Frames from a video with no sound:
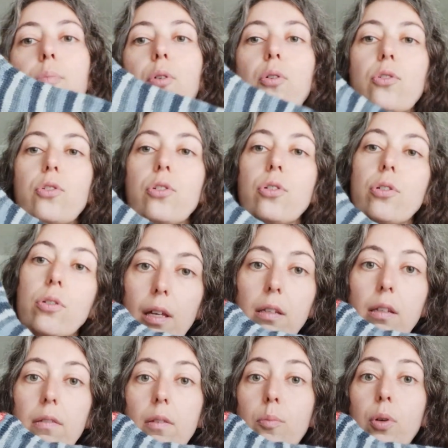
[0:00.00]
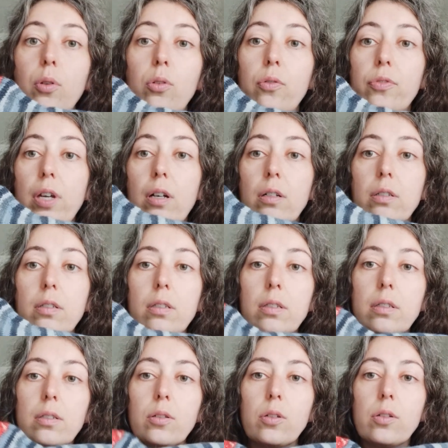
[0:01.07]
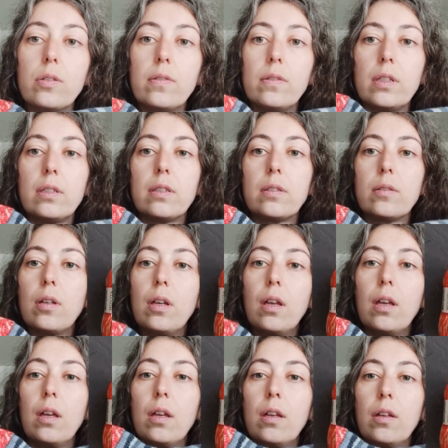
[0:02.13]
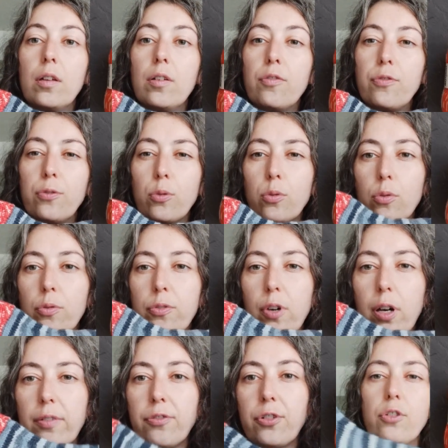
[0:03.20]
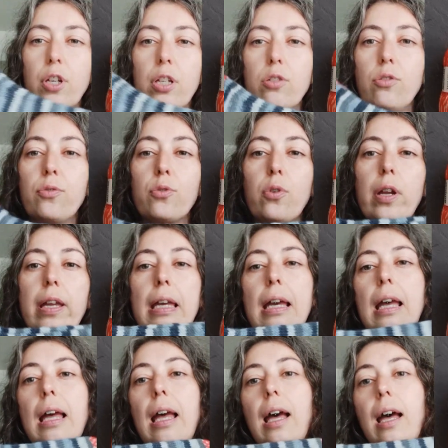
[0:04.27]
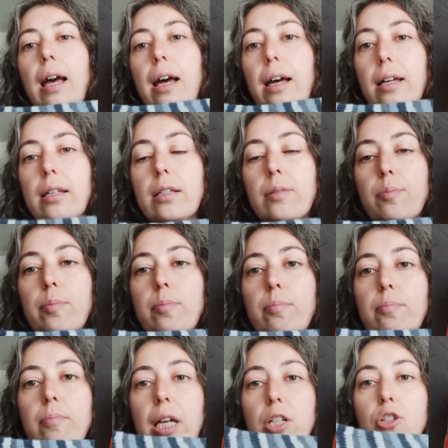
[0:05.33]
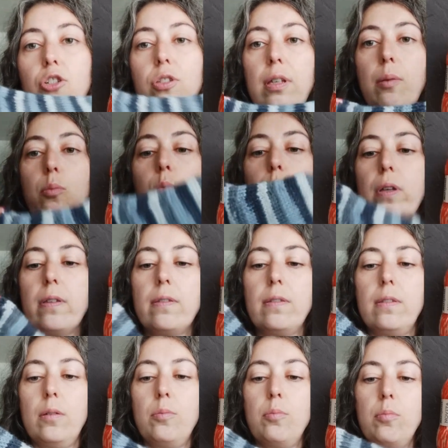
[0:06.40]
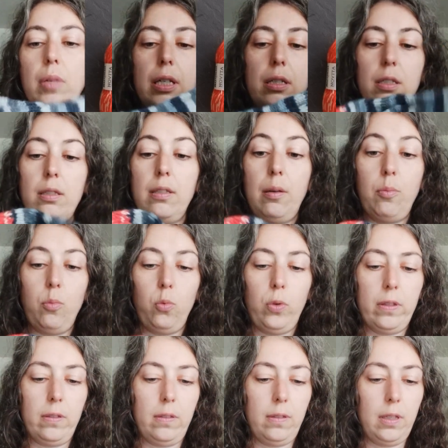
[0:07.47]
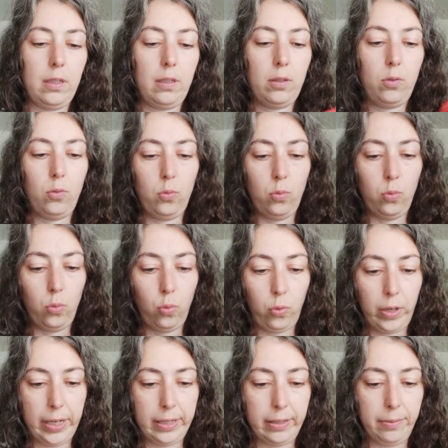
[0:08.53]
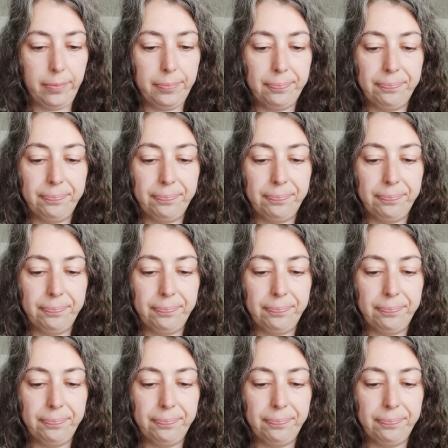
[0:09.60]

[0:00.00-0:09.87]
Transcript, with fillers: bought another ball of yarn, this four or five shades of grey, and matched them with, mixed them with this red,